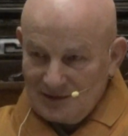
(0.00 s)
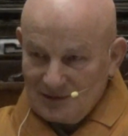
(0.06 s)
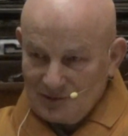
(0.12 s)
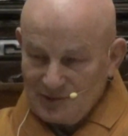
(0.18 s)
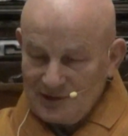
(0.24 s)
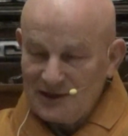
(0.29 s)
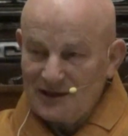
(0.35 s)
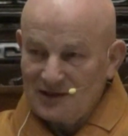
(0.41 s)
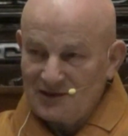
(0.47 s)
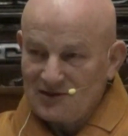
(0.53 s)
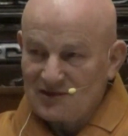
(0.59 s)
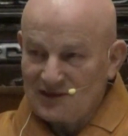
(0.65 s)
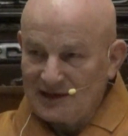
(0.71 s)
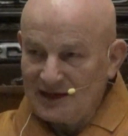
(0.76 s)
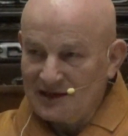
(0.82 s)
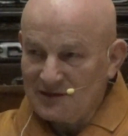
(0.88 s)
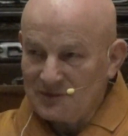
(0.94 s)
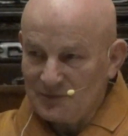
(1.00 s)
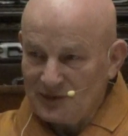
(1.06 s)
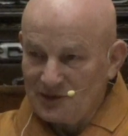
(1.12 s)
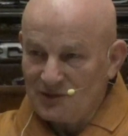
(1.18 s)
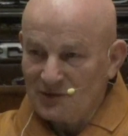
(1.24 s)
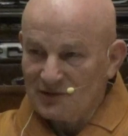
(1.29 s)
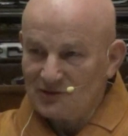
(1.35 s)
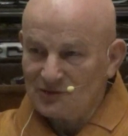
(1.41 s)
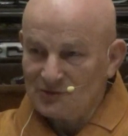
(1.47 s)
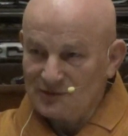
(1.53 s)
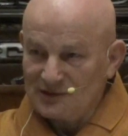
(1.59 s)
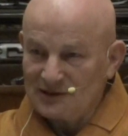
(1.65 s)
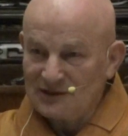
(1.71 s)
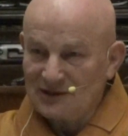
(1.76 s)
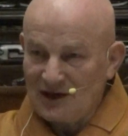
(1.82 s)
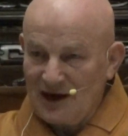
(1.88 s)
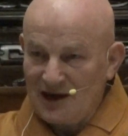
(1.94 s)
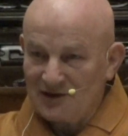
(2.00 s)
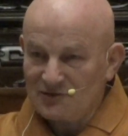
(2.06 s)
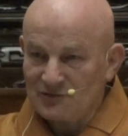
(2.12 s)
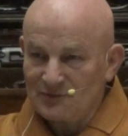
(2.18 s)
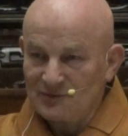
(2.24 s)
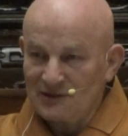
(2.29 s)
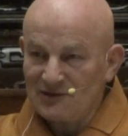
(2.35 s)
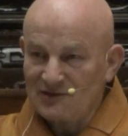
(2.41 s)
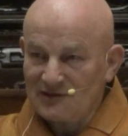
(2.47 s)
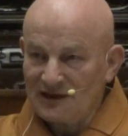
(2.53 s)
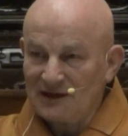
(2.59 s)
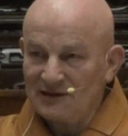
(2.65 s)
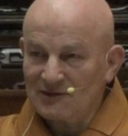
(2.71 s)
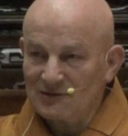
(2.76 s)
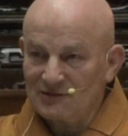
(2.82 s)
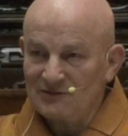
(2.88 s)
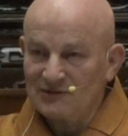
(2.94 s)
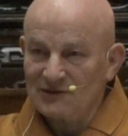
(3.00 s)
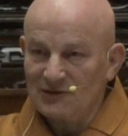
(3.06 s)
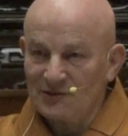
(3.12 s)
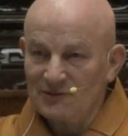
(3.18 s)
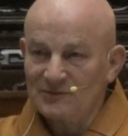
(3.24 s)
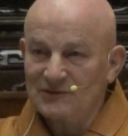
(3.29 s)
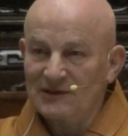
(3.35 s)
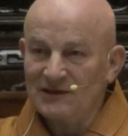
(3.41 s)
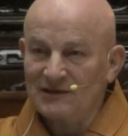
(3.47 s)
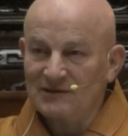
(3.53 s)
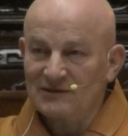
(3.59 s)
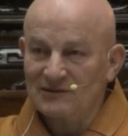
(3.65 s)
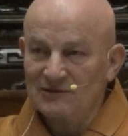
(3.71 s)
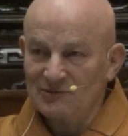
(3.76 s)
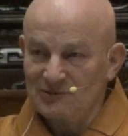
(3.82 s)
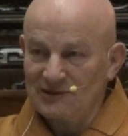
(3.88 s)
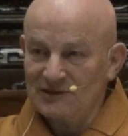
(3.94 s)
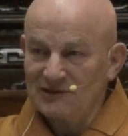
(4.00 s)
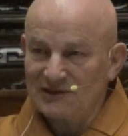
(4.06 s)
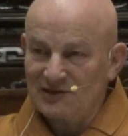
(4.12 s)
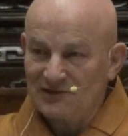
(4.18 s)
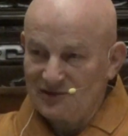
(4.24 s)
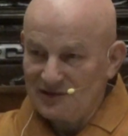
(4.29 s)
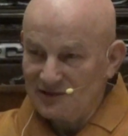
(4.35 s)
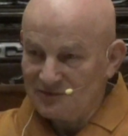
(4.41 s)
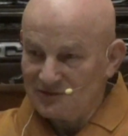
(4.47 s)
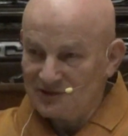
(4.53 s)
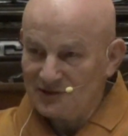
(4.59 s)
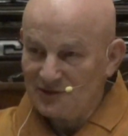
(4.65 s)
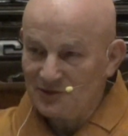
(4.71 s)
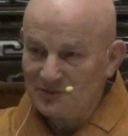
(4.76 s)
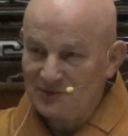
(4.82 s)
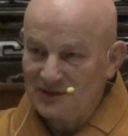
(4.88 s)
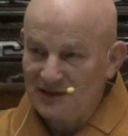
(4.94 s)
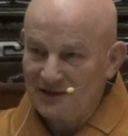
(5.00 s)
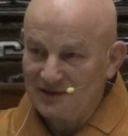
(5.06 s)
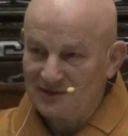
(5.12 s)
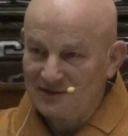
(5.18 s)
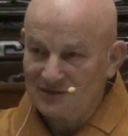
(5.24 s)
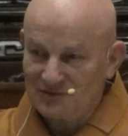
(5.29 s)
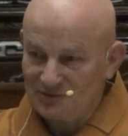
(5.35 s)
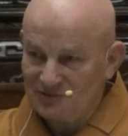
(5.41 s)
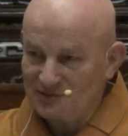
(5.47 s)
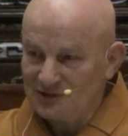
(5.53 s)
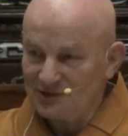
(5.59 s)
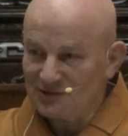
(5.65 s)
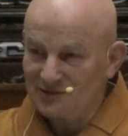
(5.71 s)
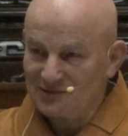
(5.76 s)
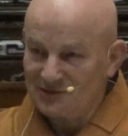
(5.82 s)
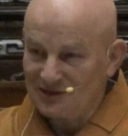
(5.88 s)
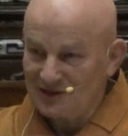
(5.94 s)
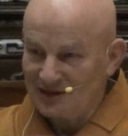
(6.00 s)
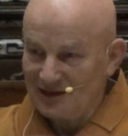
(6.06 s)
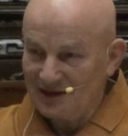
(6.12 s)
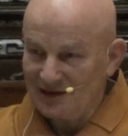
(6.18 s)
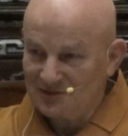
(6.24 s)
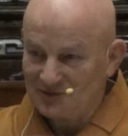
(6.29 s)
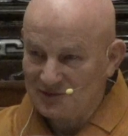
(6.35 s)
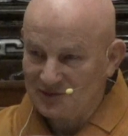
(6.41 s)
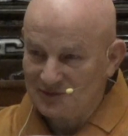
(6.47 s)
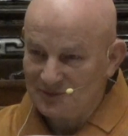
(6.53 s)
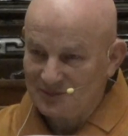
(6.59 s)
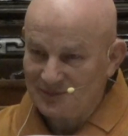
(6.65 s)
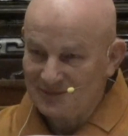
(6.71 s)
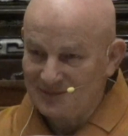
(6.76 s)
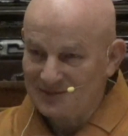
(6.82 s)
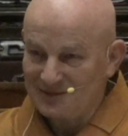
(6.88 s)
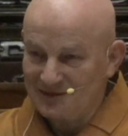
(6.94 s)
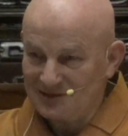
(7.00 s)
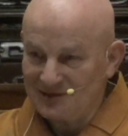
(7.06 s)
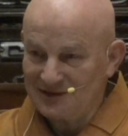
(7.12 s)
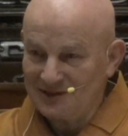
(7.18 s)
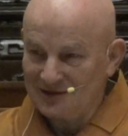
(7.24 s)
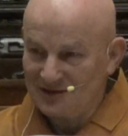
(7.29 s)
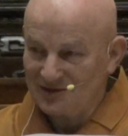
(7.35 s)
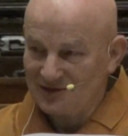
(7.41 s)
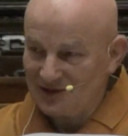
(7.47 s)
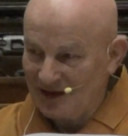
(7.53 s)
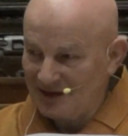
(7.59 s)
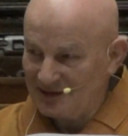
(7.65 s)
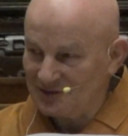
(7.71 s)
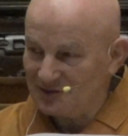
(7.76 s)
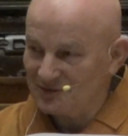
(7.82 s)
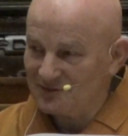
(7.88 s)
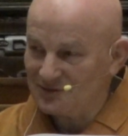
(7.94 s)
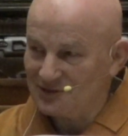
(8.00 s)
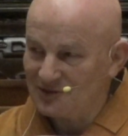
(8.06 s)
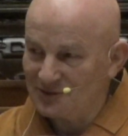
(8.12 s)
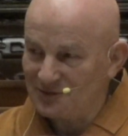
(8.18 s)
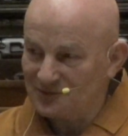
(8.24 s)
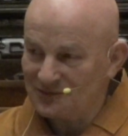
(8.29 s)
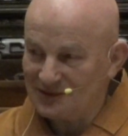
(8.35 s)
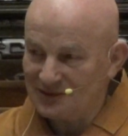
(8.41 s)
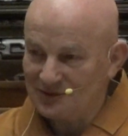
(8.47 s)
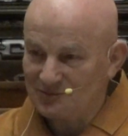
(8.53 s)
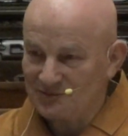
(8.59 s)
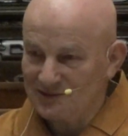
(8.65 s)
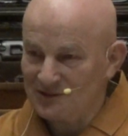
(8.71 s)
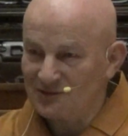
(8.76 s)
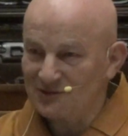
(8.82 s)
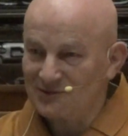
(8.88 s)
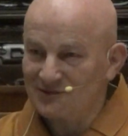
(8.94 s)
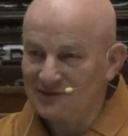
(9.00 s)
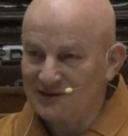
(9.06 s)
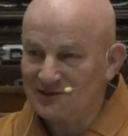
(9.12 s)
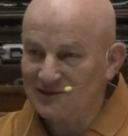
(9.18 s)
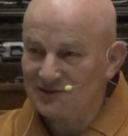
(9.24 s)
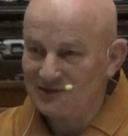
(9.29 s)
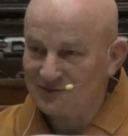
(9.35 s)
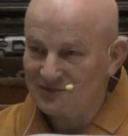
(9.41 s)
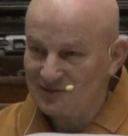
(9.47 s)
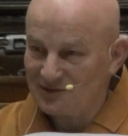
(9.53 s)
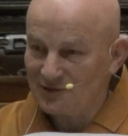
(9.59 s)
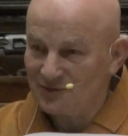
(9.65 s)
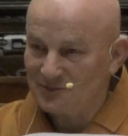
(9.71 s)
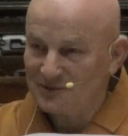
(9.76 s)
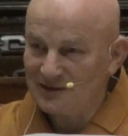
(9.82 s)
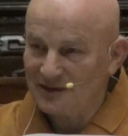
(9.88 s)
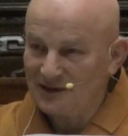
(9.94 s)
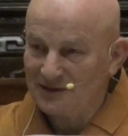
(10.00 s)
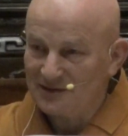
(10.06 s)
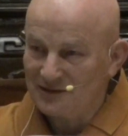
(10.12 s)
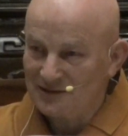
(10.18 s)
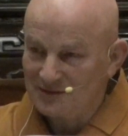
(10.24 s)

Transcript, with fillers: we can say because we grasp the sign of the object, we receive the object. If we don't grasp the sign of the object, we don't receive the object.